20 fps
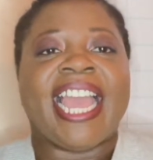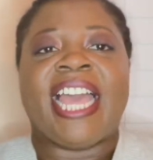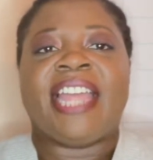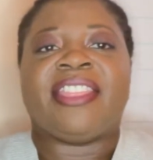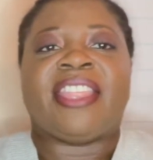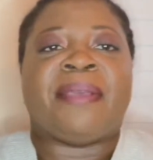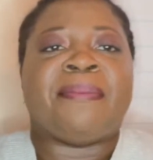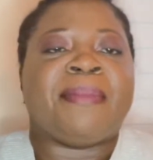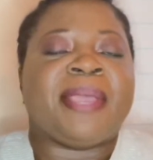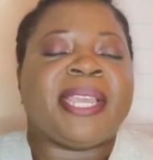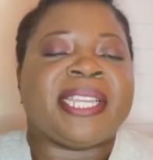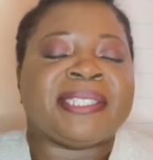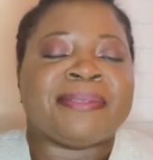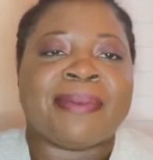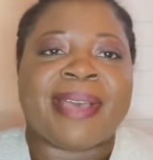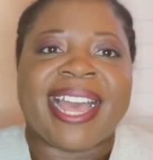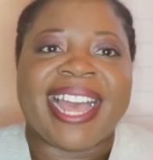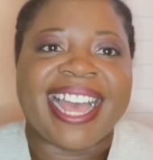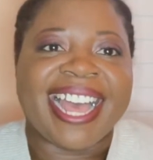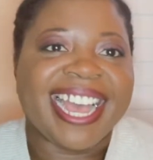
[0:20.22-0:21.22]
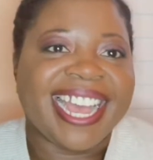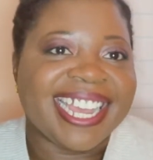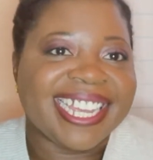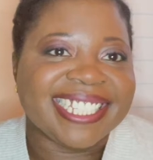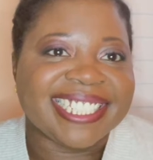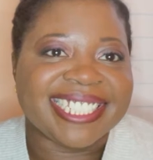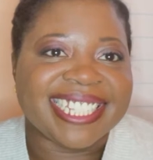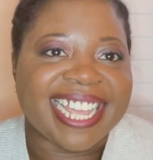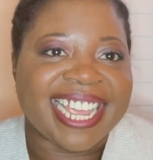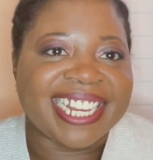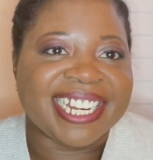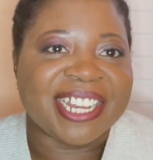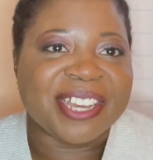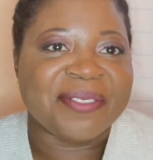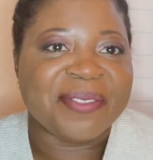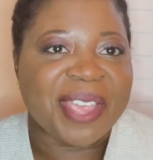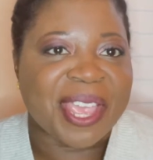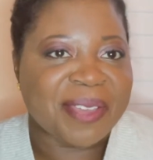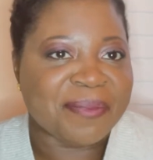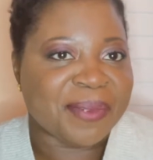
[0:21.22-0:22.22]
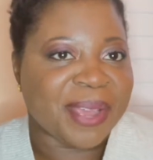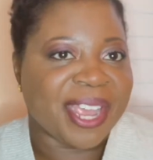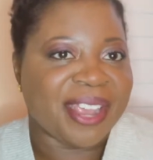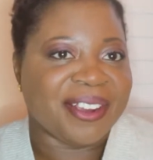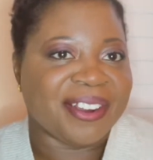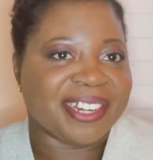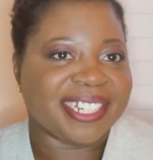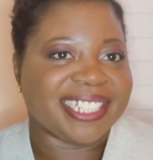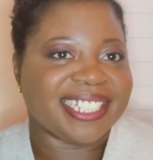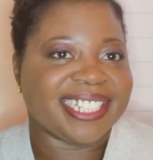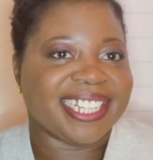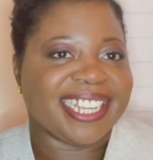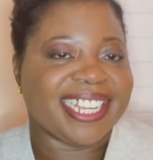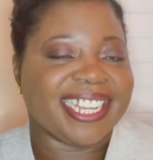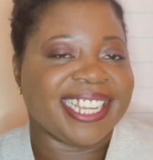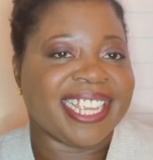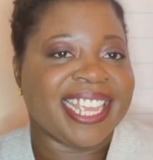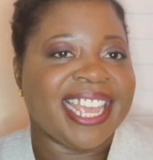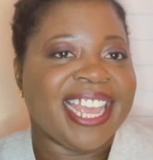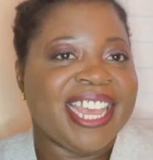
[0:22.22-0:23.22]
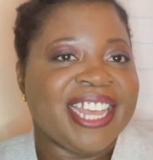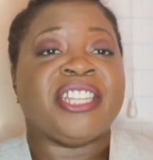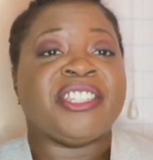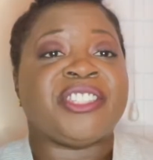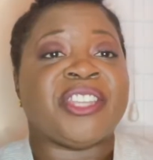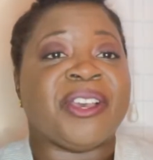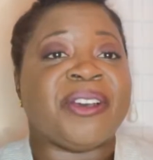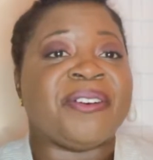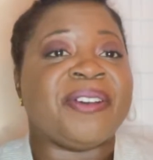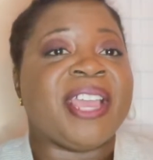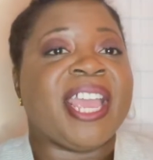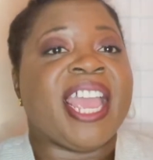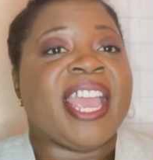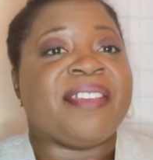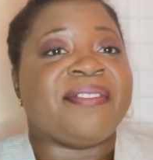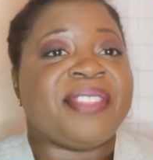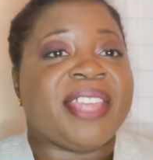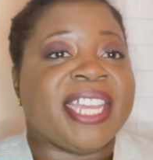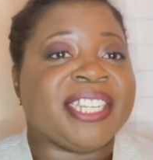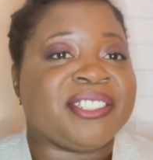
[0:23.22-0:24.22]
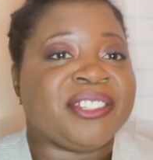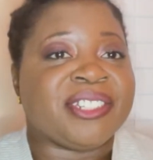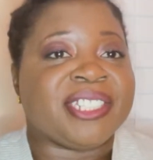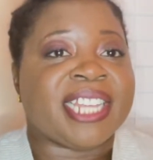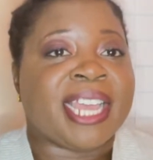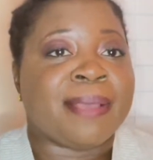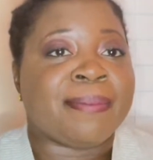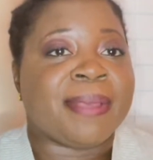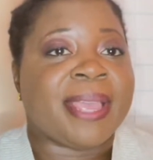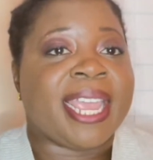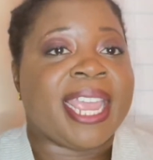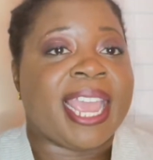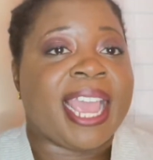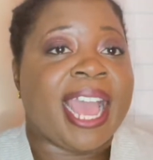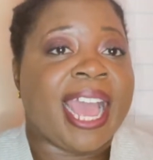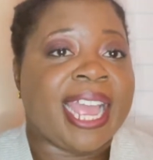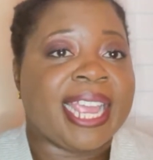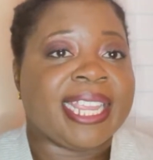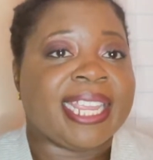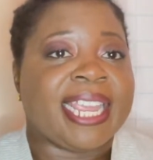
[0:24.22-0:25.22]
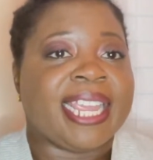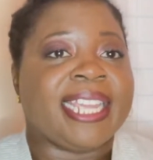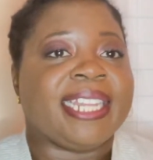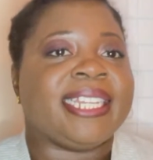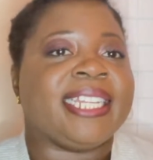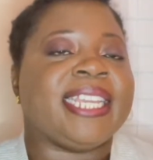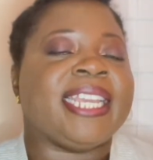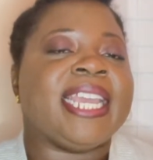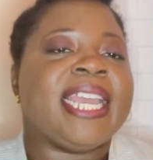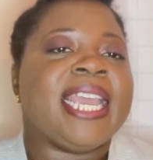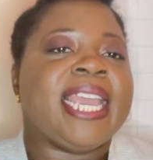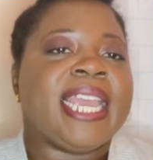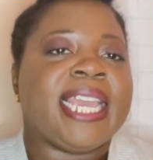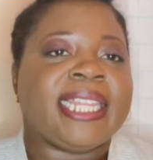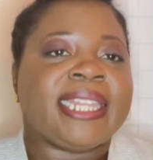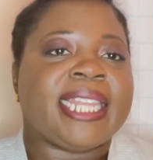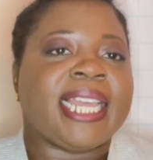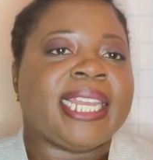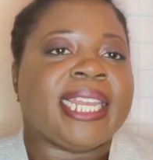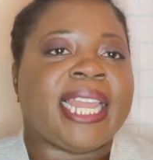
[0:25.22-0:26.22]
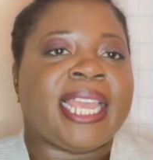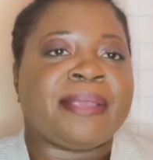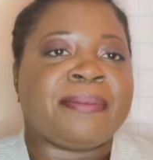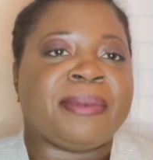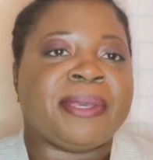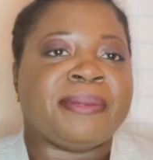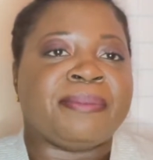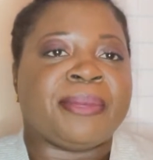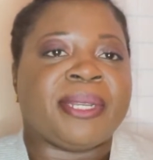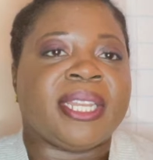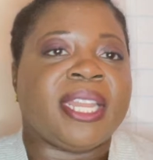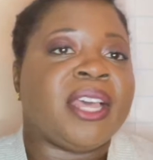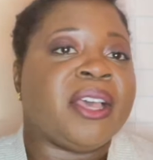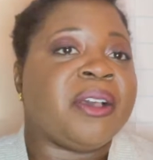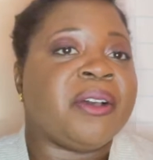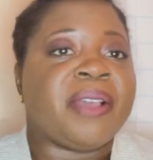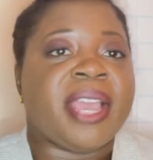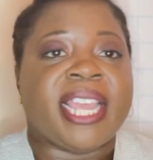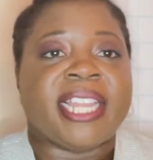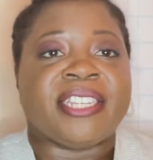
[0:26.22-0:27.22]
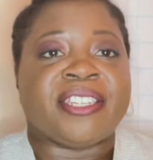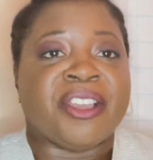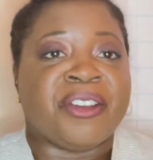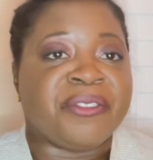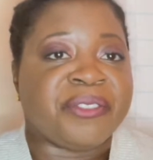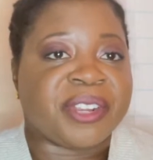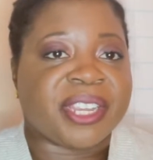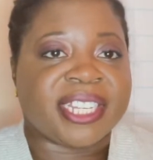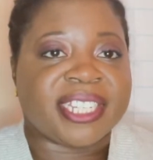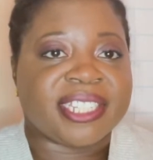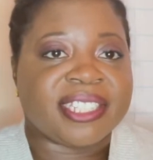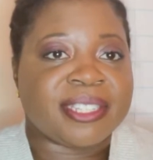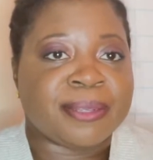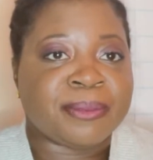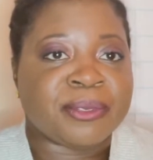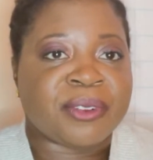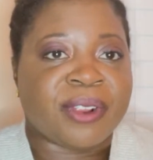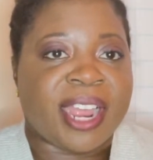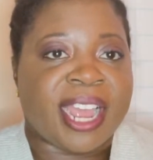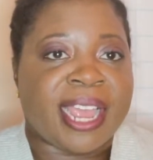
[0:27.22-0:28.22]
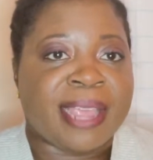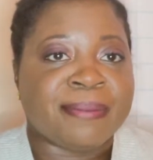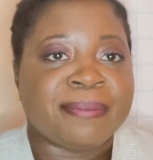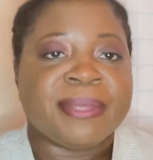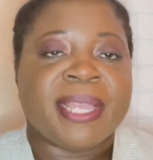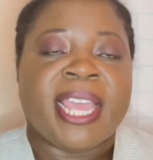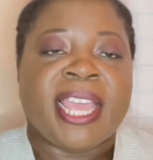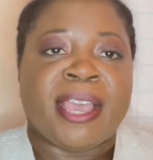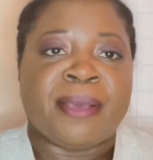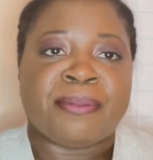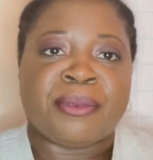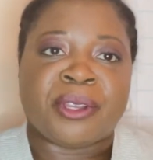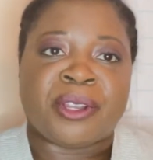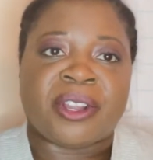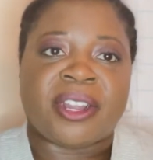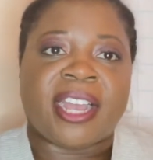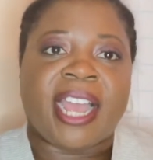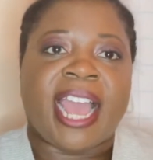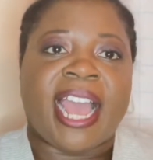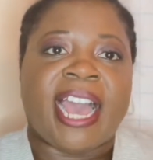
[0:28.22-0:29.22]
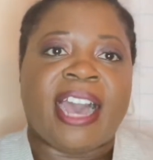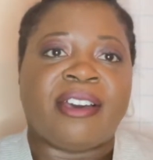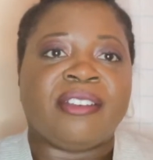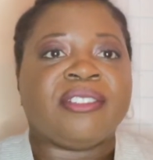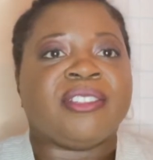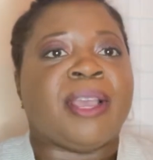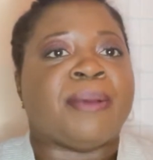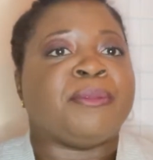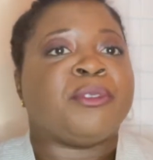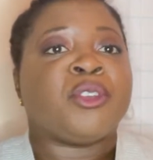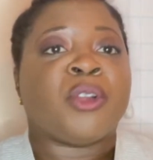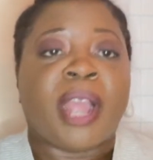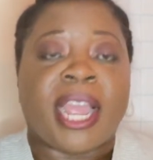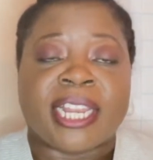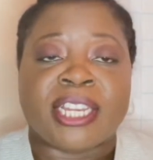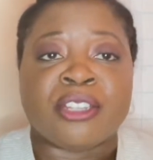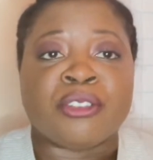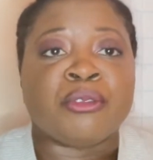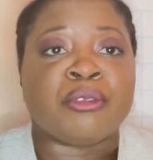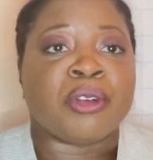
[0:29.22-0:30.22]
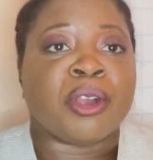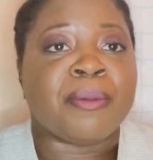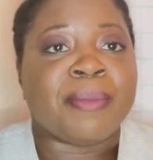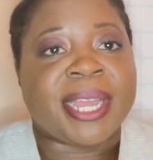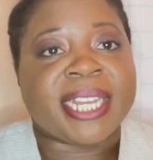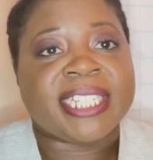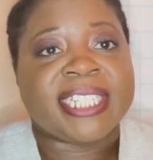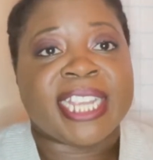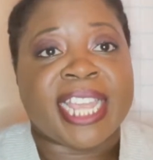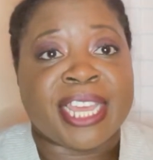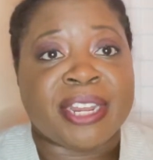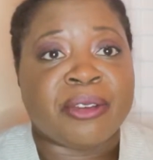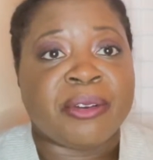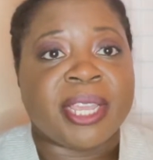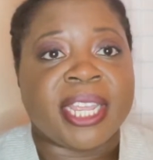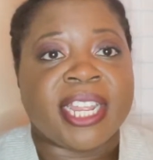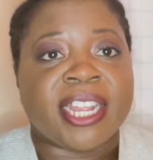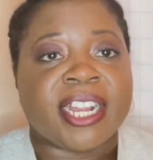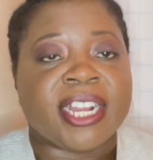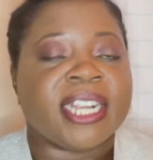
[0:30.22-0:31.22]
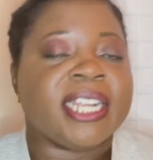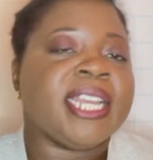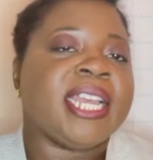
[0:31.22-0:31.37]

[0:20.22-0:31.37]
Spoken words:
that makes my eyes light up and my heart sing. So if that's your type of eye candy, hit that like button below and don't forget to subscribe. Help your girl out. I'm trying to grow my channel here.